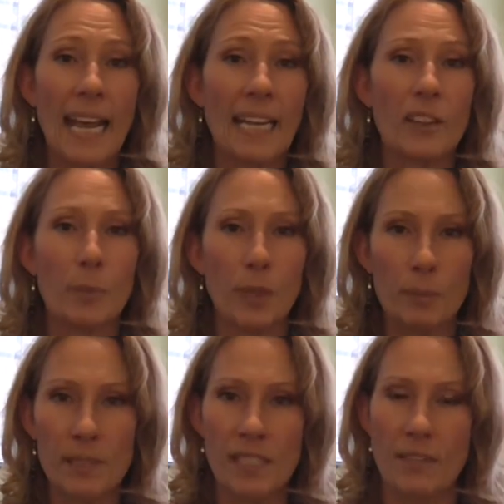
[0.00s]
And the
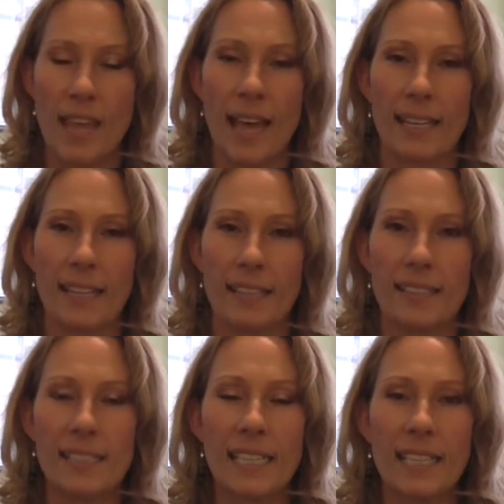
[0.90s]
purpose of that
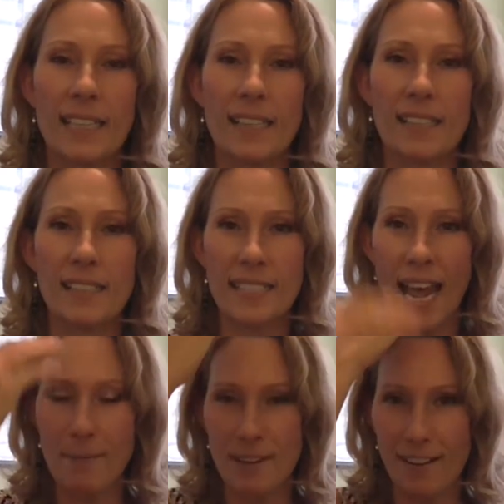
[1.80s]
is
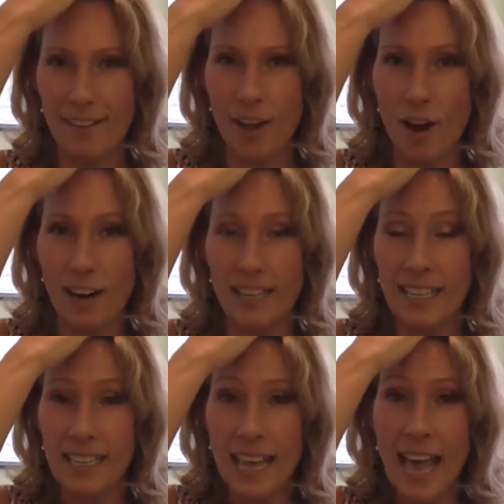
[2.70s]
tapping on the
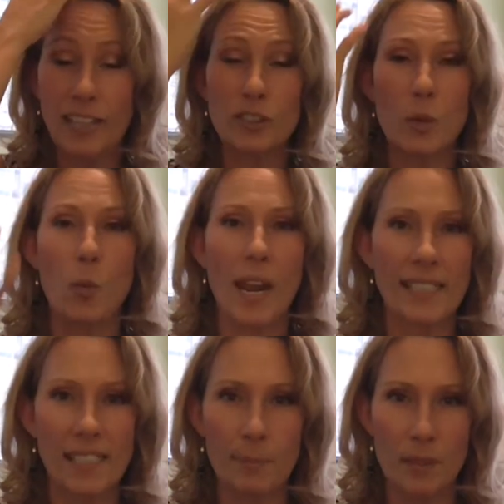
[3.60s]
heart actually
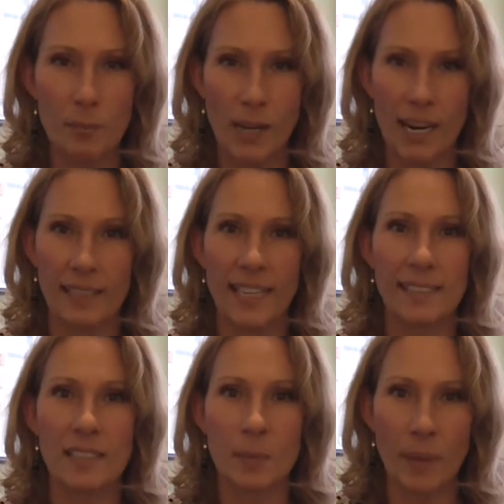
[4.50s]
wakes up the brain,
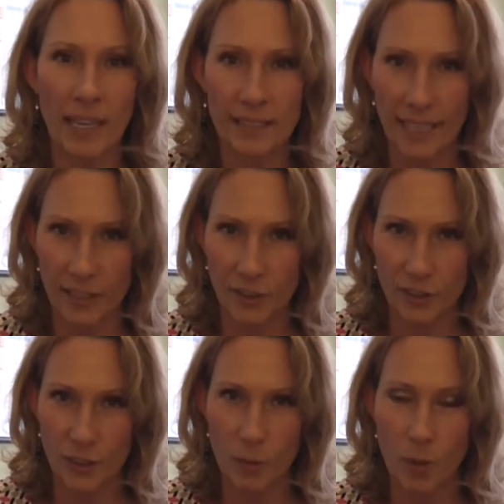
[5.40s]
gets it to pay
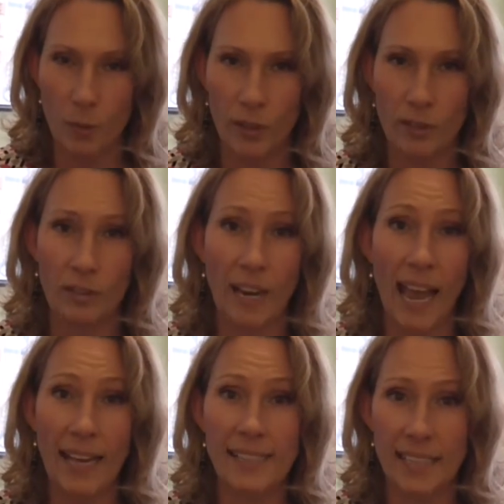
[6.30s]
attention to what we're
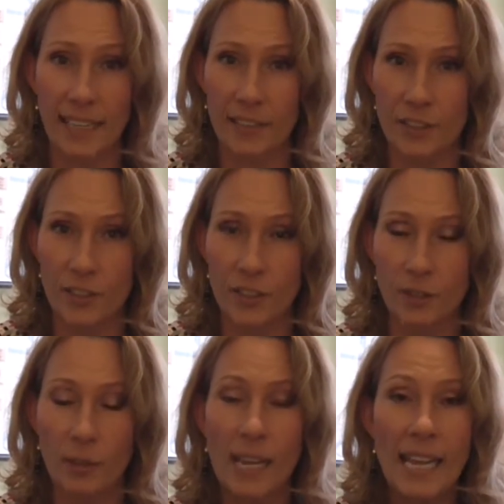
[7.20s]
asking it to
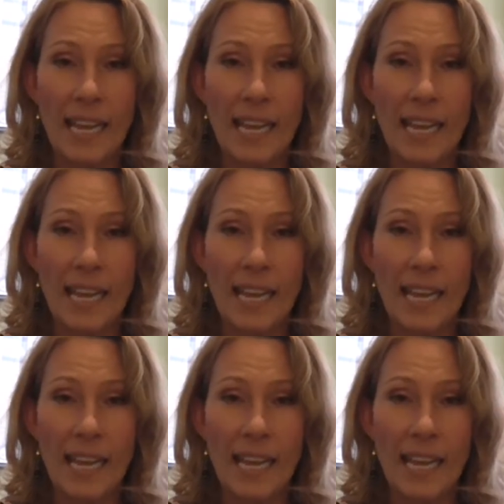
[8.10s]
do.